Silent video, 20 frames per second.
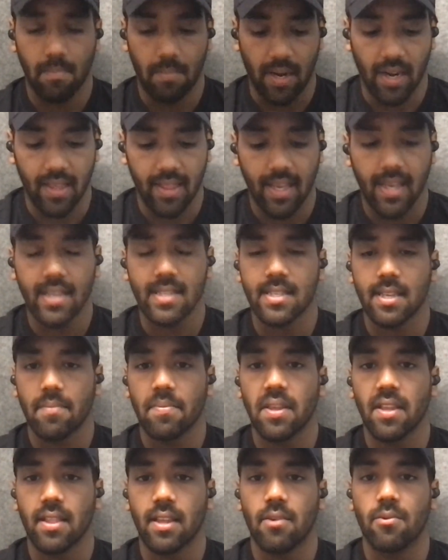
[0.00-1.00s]
But I think it's
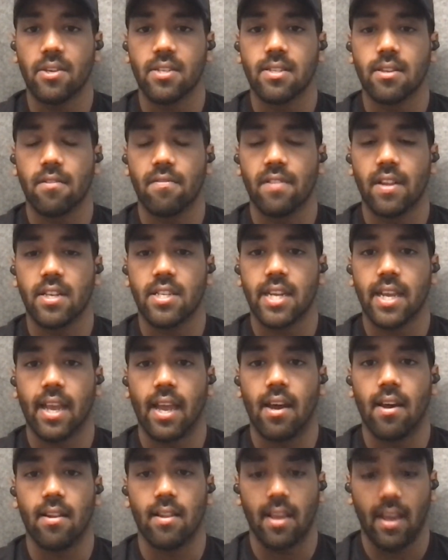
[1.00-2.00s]
something that we're still fleshing
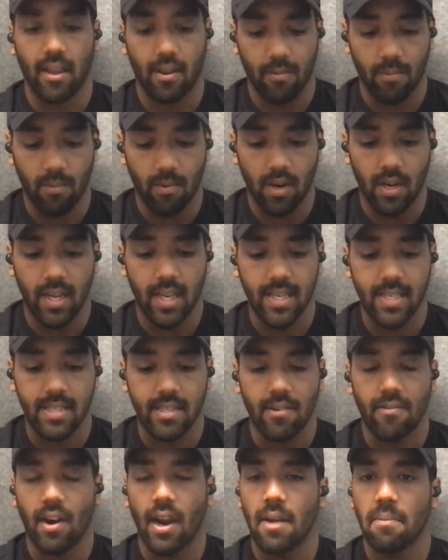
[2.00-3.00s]
out. Like, what is
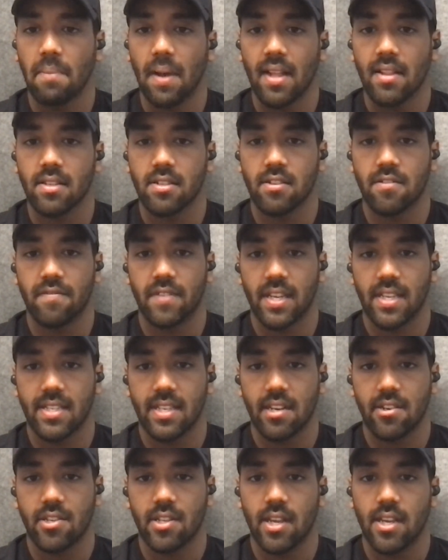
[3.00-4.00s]
the right balance of
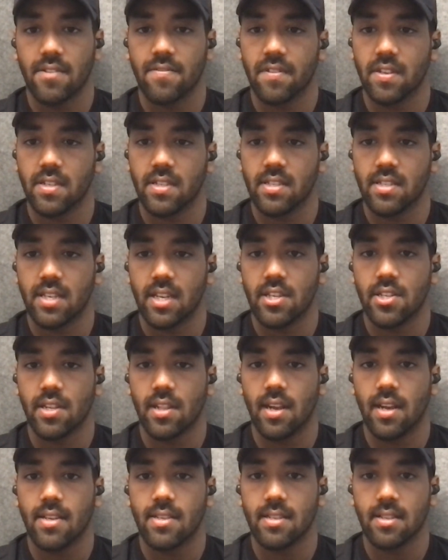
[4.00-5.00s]
decentralized versus
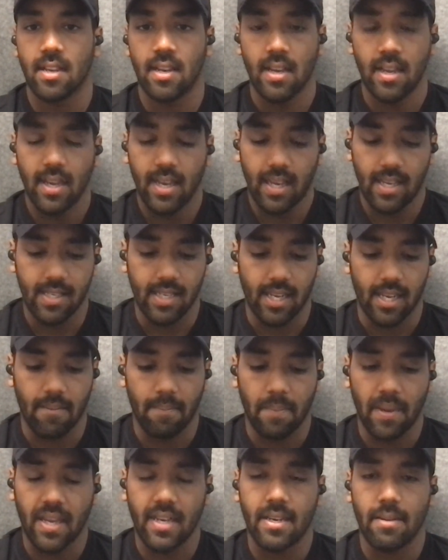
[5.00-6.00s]
centralized is like a
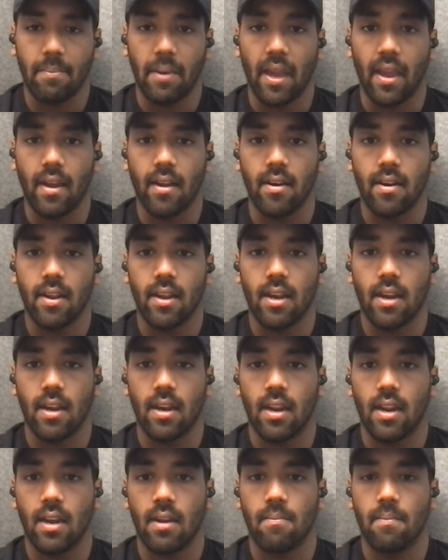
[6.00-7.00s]
big debate
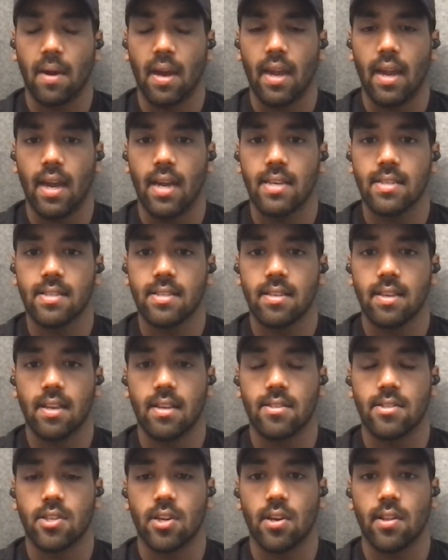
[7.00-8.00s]
in my eyes.
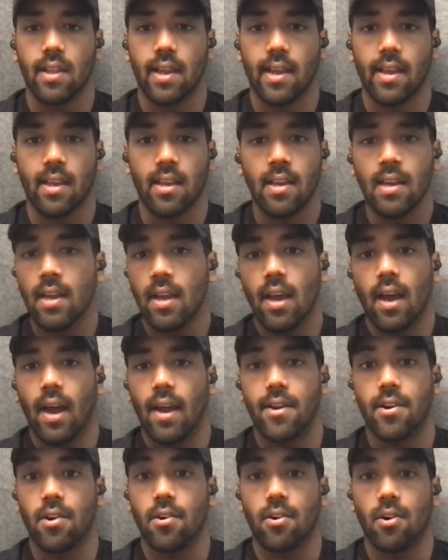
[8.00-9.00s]
And so, like,
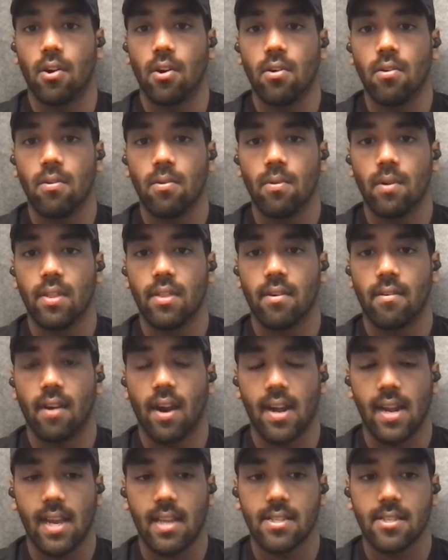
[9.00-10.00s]
I don't know what the
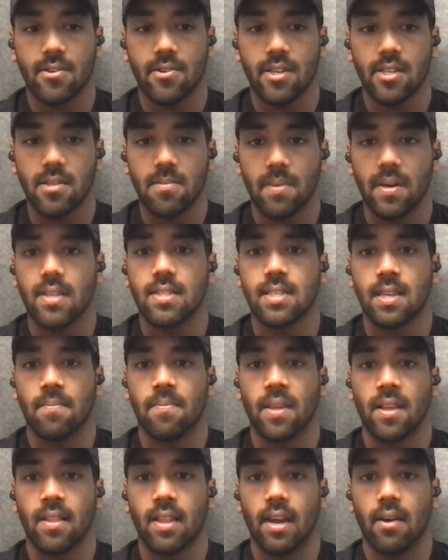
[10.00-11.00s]
right answer is, but it's
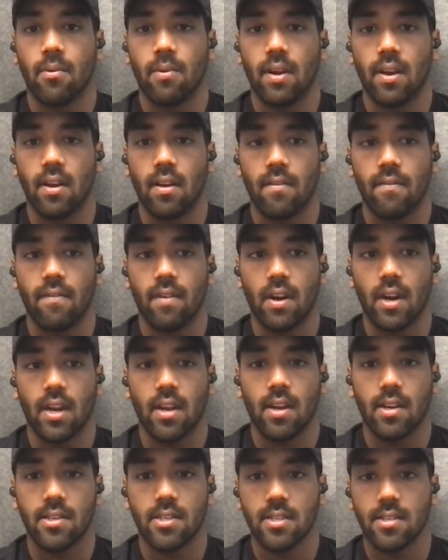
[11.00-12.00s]
something that we're very
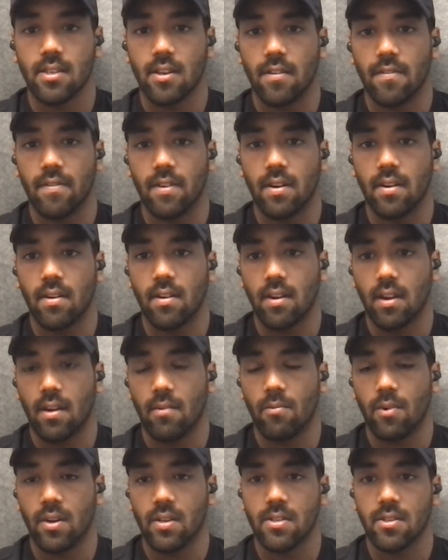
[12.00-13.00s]
conscious of
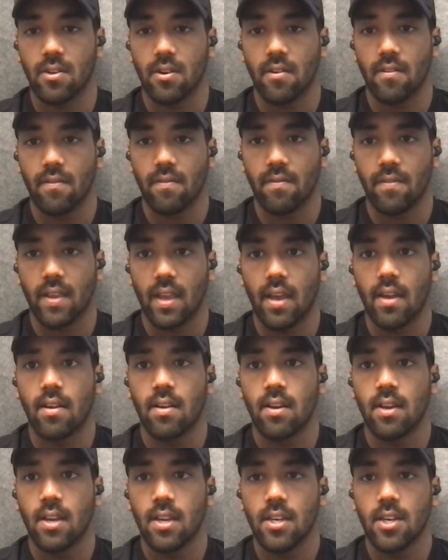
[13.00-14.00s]
and want to sort of, yeah,
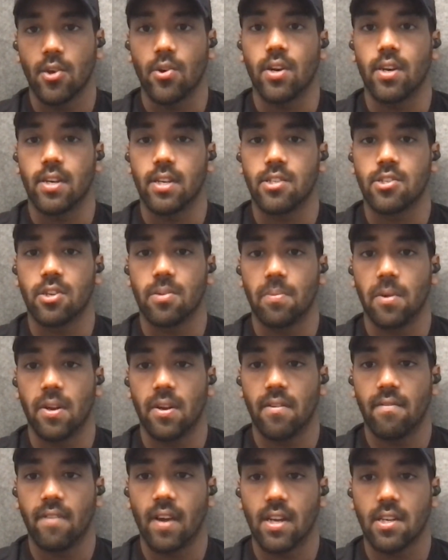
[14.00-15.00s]
do in a
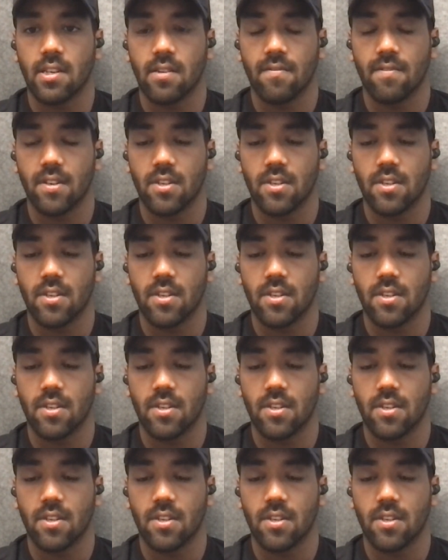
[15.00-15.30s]
distributed fashion for